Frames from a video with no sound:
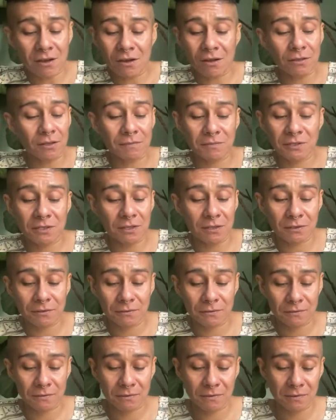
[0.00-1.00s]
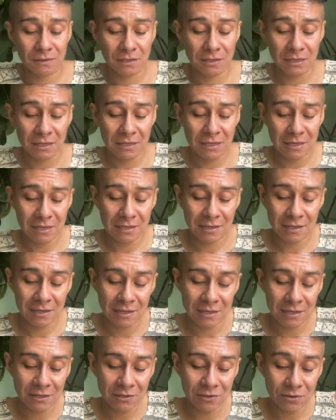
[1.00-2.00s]
all up to you.
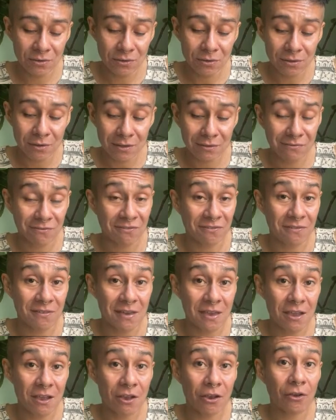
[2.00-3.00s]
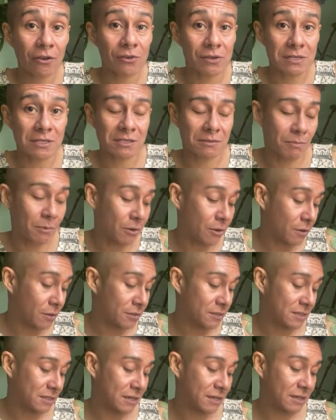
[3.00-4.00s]
And you're a very smart
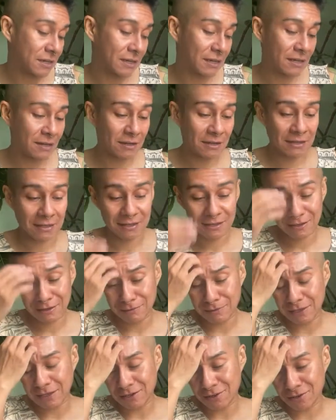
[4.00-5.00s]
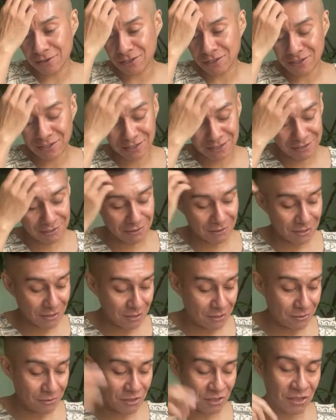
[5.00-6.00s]
sign. I mean, you're just,
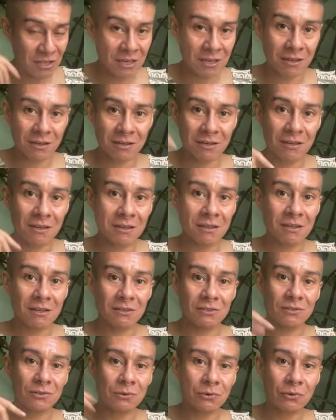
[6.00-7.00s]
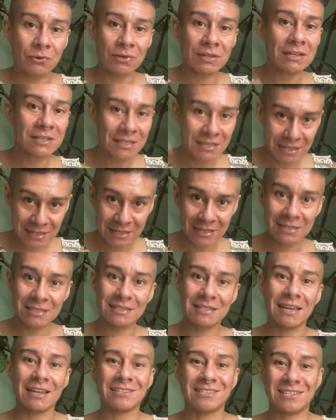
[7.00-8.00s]
you think so quickly,
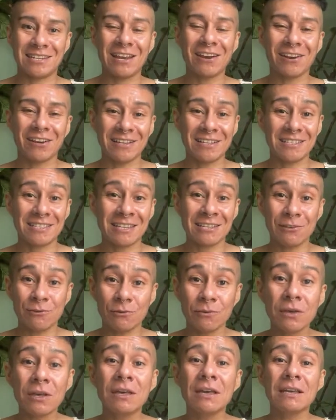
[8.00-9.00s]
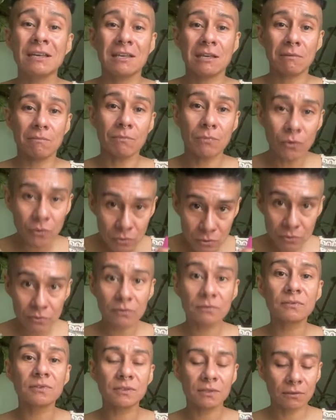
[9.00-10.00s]
Sagittarius, and you can
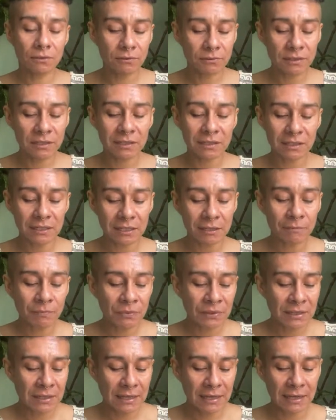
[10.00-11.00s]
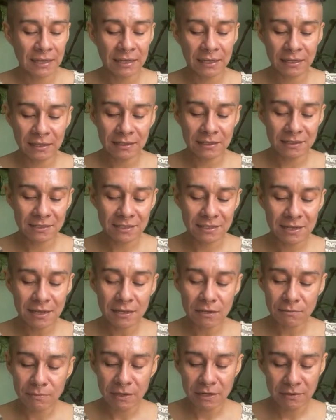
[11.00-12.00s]
move so quickly. And today
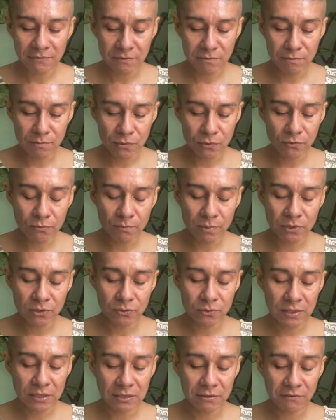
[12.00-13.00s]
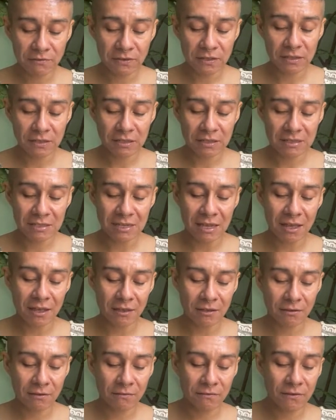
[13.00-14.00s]
you might even move between the feelings
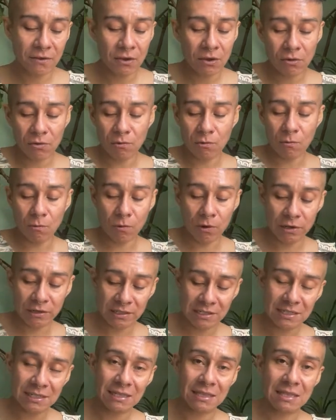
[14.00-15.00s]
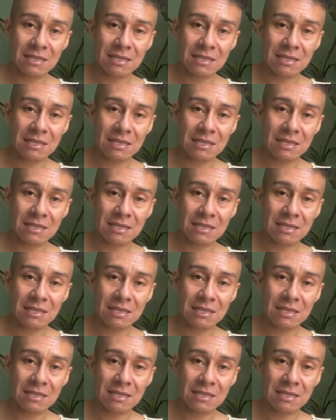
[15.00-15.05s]
of wanting